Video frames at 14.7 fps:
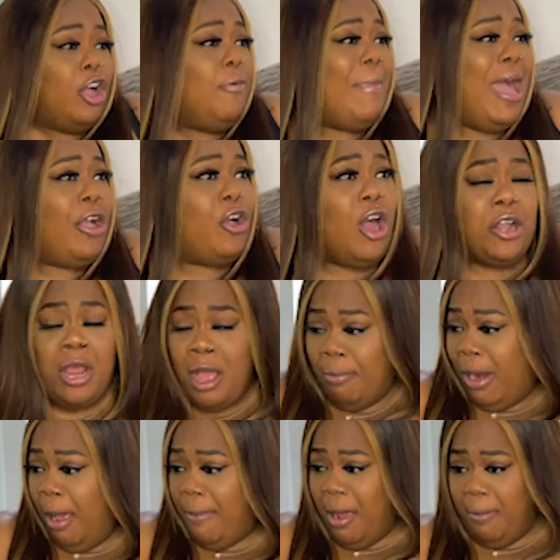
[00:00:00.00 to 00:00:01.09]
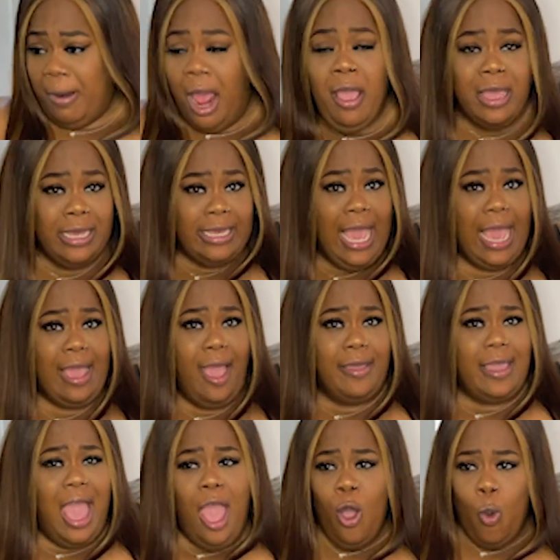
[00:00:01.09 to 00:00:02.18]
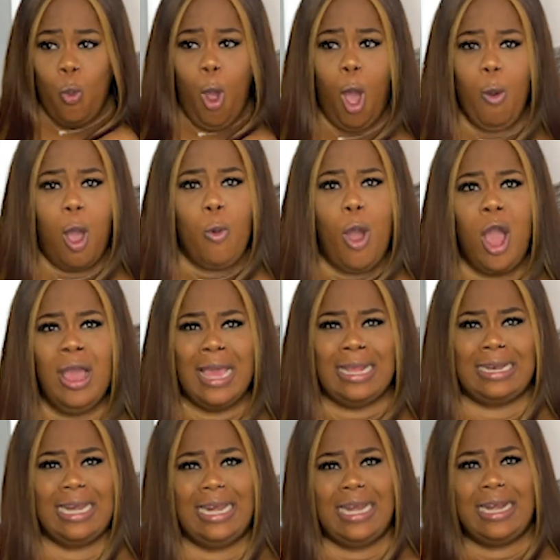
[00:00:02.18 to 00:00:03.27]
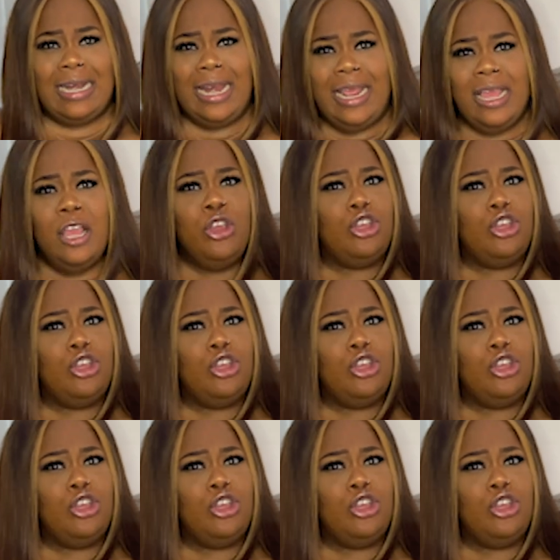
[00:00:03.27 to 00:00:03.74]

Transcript: Oh my god, blah blah blah, yeah yeah yeah, whoa whoa whoa, re.